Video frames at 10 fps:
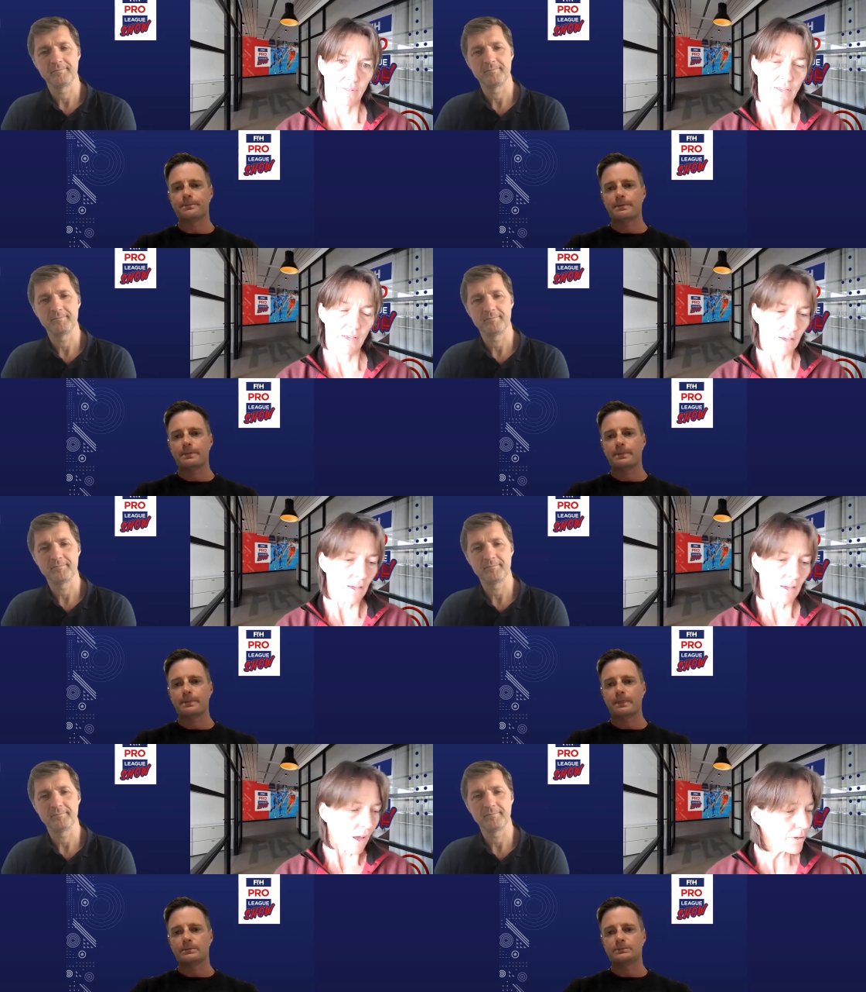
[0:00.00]
Speaker 1: Yeah,
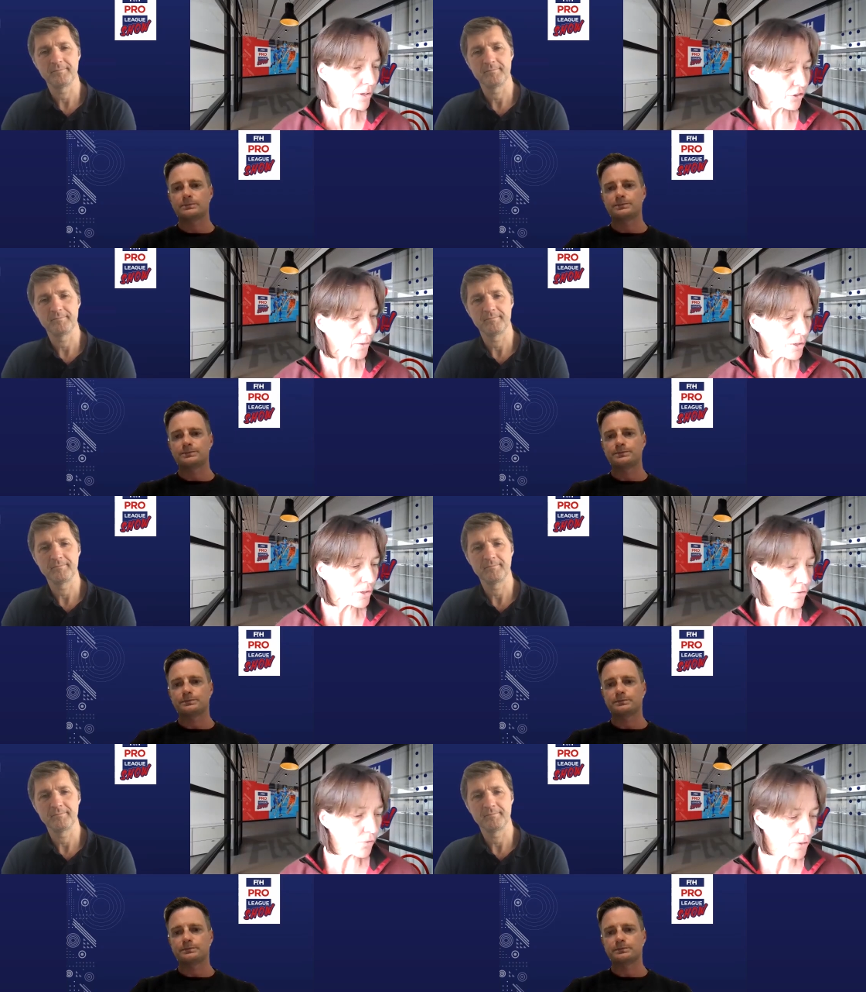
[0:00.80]
I mean, Simon, you've
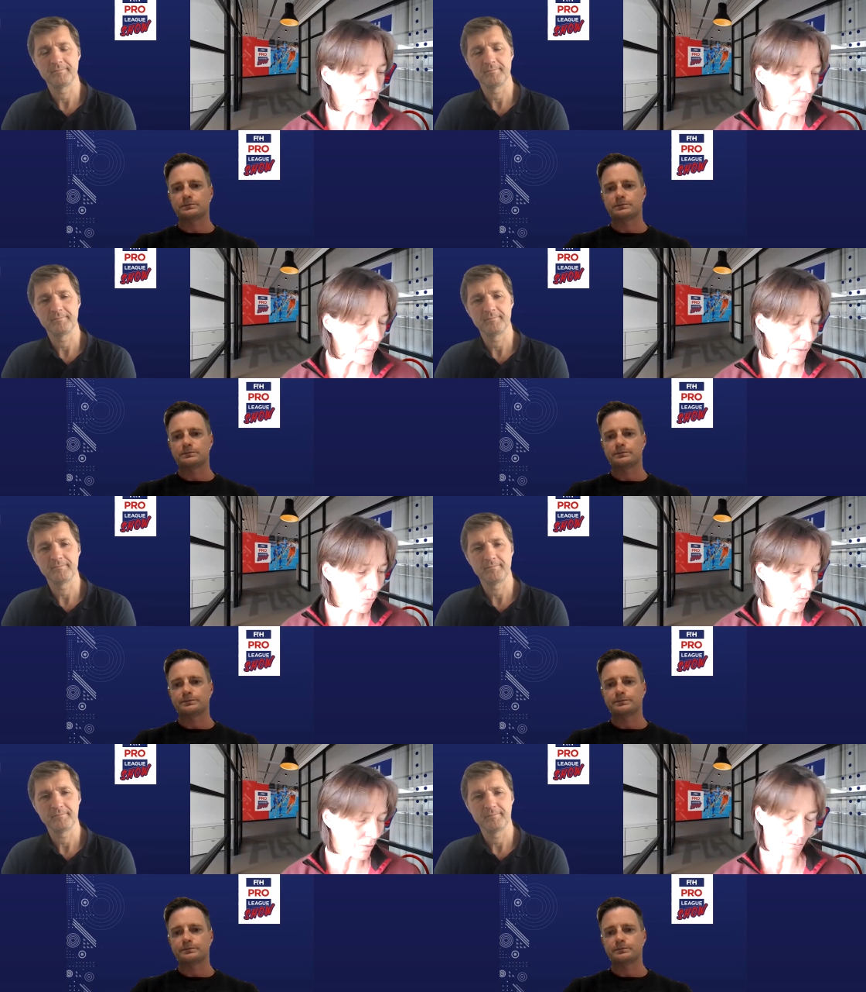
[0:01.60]
obviously been
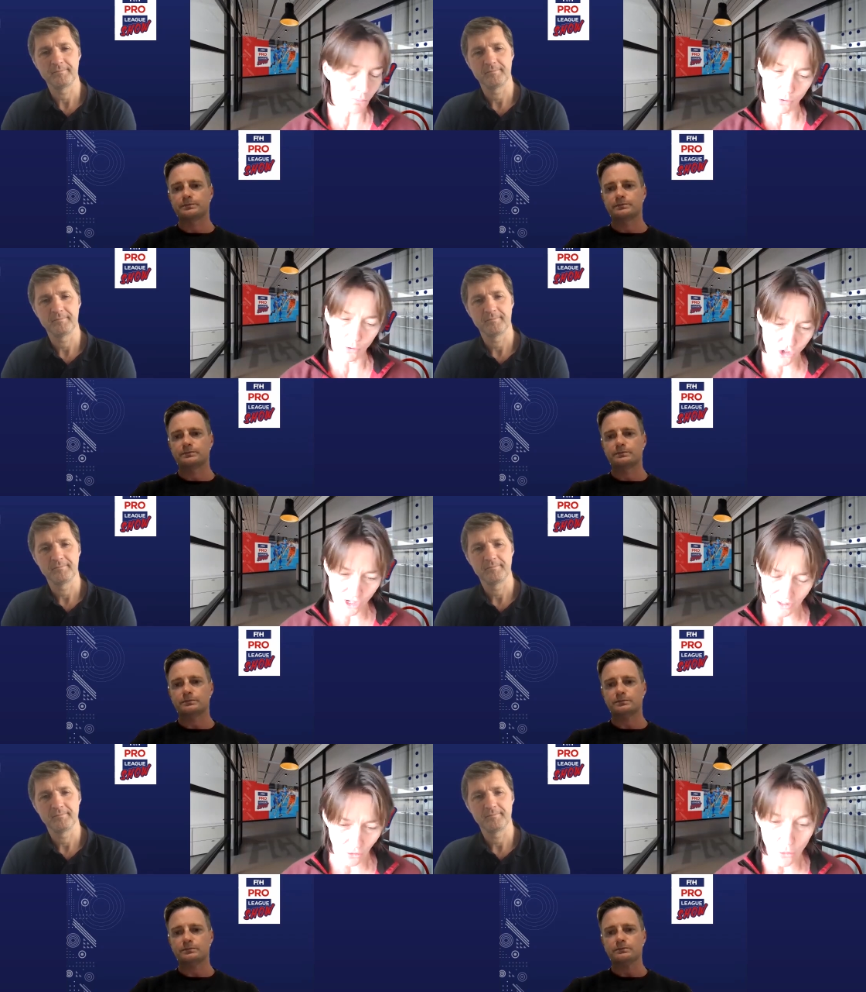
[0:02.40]

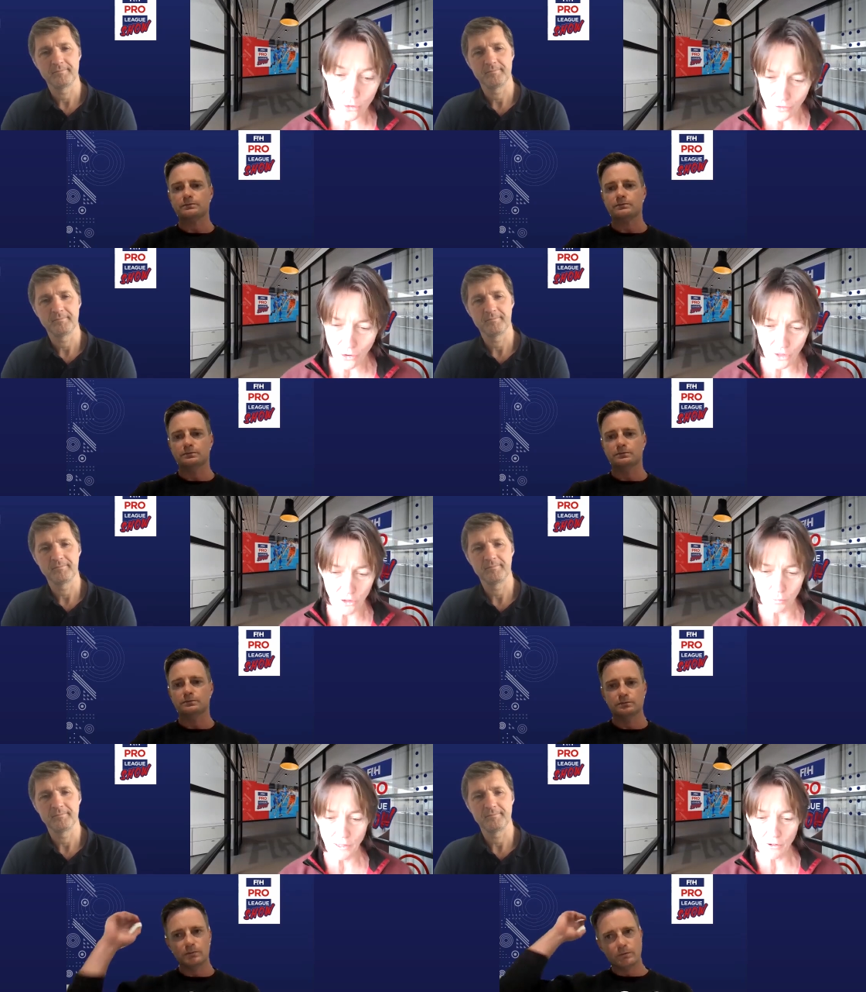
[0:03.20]
watching all of the hockey
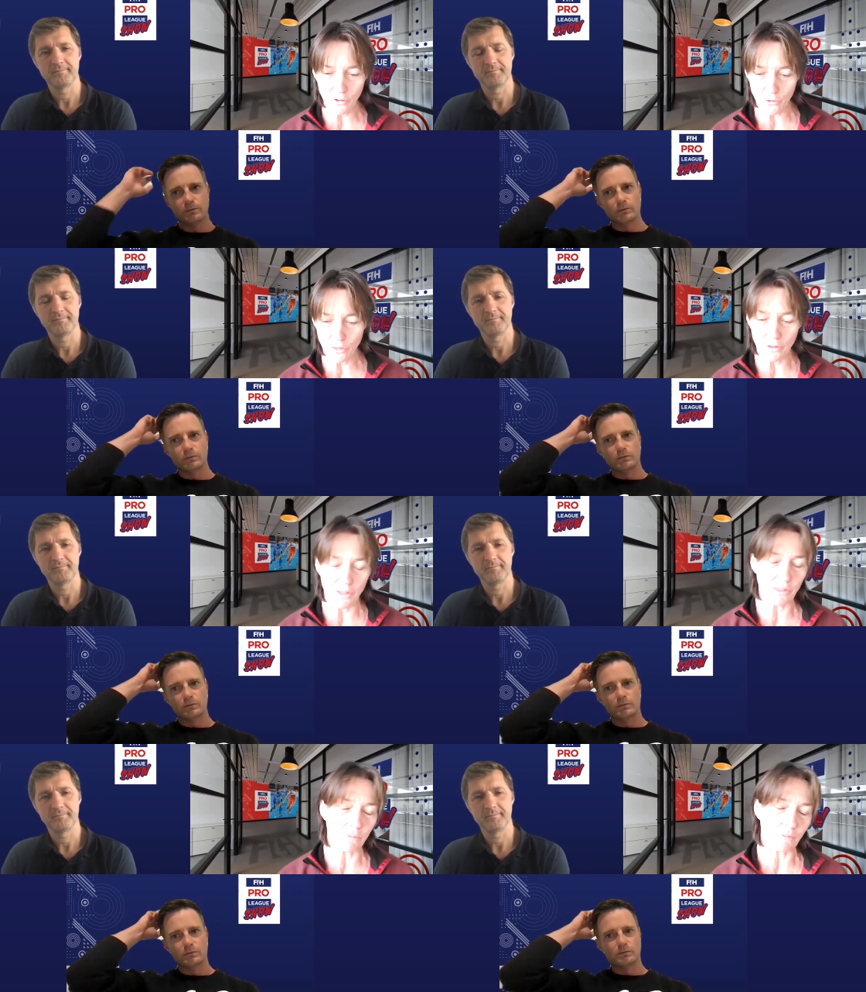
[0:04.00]
that's been going on in
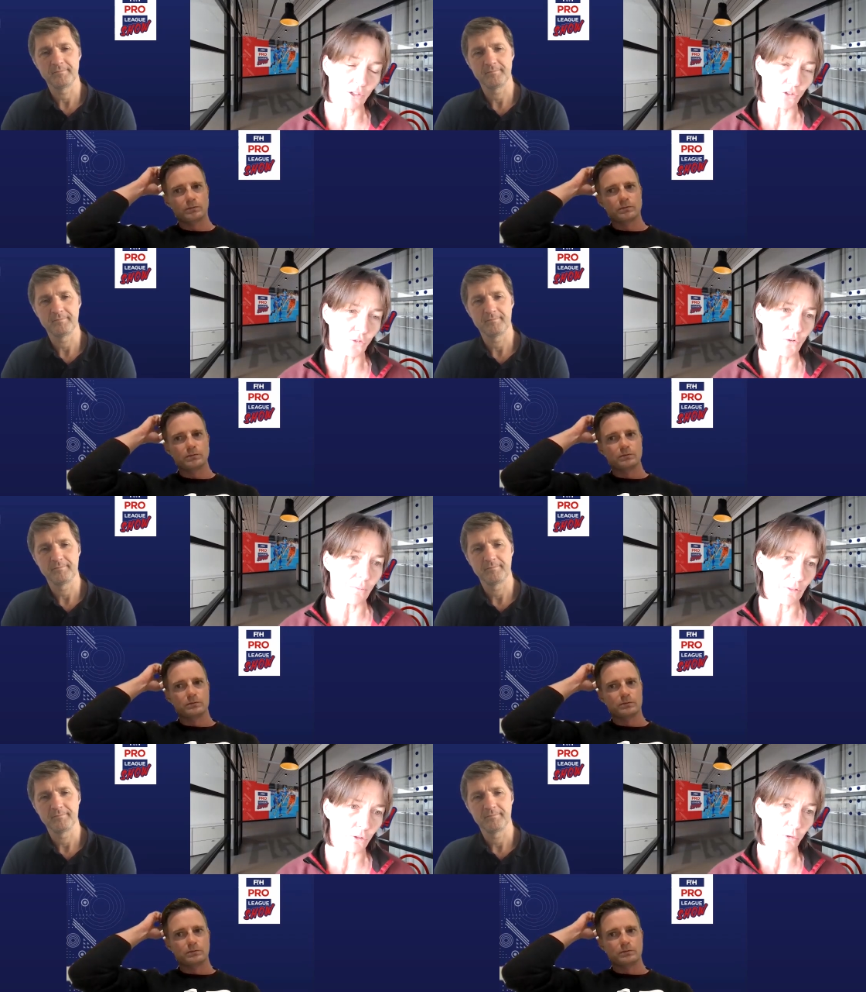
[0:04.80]
the last few
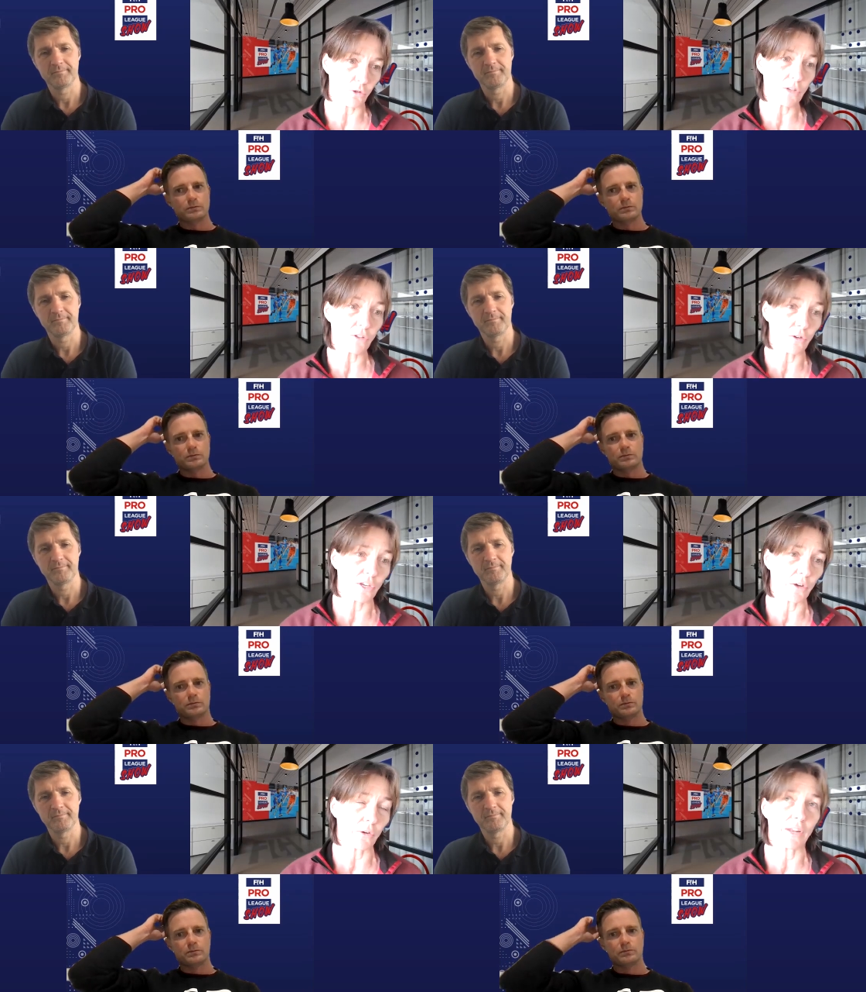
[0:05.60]
months between
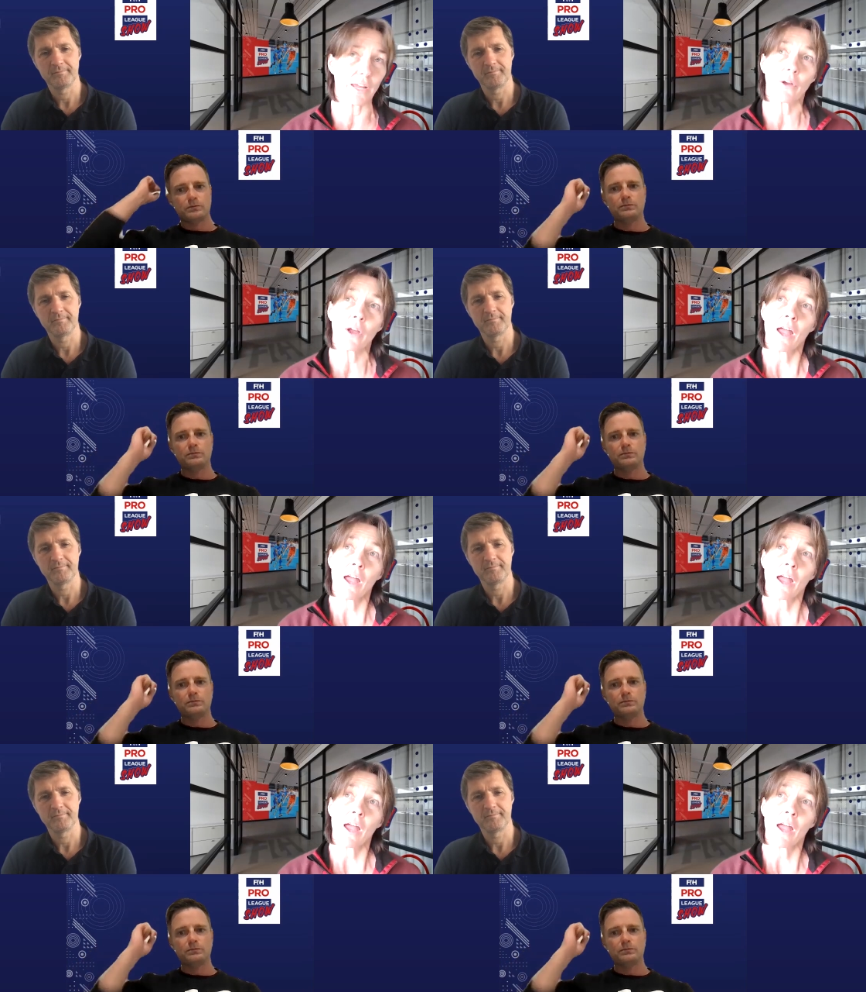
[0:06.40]
Tokyo and now.